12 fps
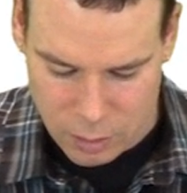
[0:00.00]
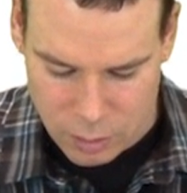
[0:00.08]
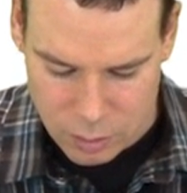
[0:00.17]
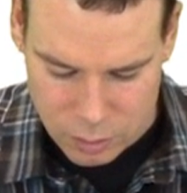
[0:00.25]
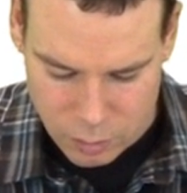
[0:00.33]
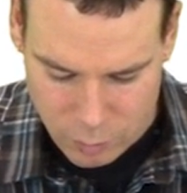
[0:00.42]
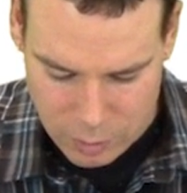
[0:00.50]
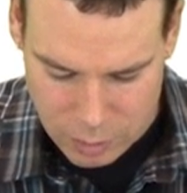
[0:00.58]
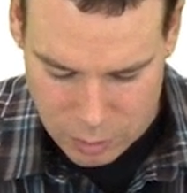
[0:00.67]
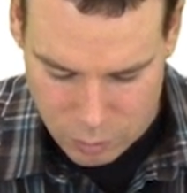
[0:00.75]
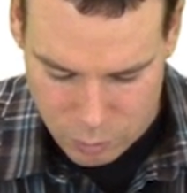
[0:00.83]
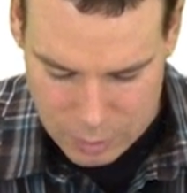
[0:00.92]
So we
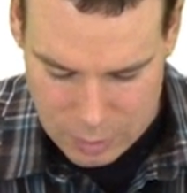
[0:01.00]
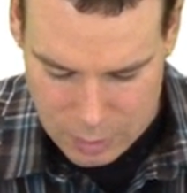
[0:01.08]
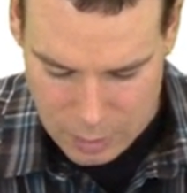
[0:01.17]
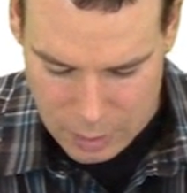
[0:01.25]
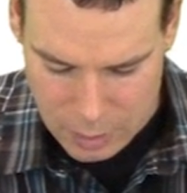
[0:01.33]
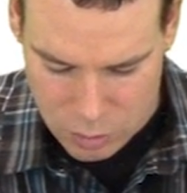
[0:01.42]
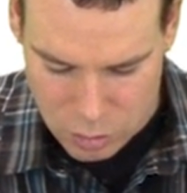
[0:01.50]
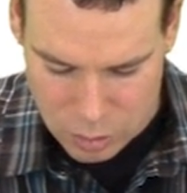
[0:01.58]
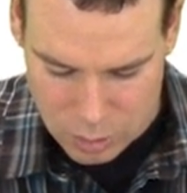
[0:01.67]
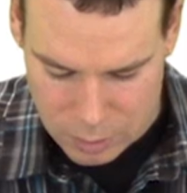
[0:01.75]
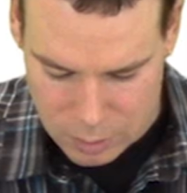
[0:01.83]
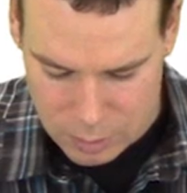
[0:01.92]
know dh
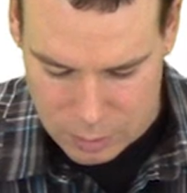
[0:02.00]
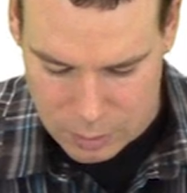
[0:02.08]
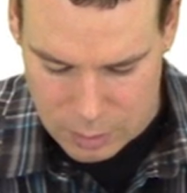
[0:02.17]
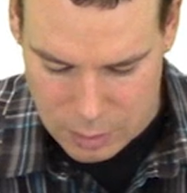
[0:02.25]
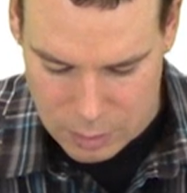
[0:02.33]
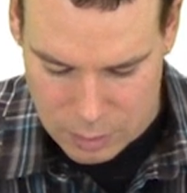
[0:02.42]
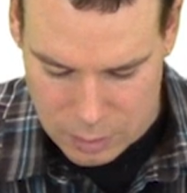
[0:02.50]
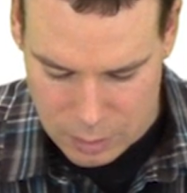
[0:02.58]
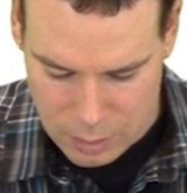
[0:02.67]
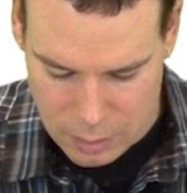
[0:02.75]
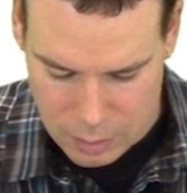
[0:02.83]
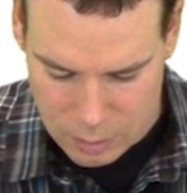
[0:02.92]

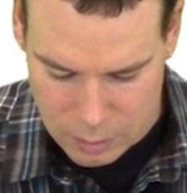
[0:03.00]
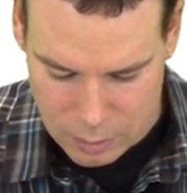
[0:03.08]
dt